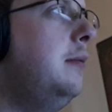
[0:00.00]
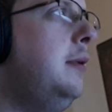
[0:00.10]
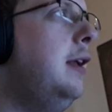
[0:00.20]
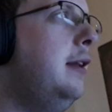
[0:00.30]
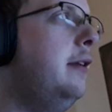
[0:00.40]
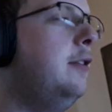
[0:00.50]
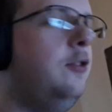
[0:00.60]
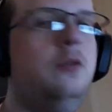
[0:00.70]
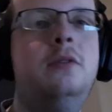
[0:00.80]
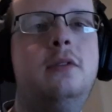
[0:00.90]
getting there
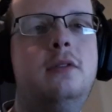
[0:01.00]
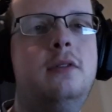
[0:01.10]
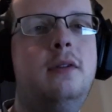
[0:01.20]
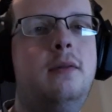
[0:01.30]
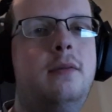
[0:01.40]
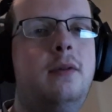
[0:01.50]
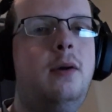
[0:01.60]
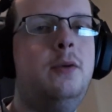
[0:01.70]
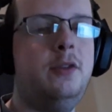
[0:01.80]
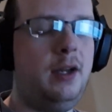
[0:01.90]
soon.
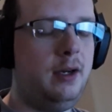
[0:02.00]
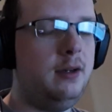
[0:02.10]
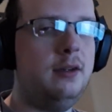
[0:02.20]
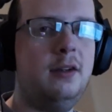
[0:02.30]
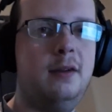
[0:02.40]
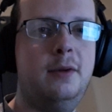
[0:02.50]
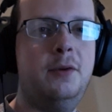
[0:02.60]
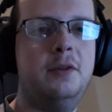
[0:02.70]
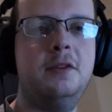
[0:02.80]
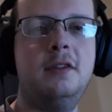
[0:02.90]
Almost there.
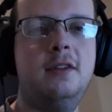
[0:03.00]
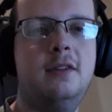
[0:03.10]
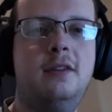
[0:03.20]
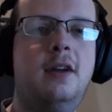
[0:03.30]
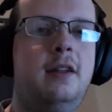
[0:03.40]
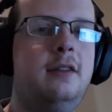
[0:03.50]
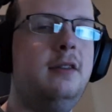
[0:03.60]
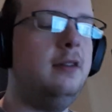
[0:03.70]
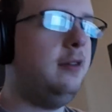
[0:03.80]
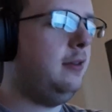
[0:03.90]
Almost
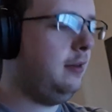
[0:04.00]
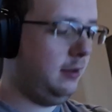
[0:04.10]
got the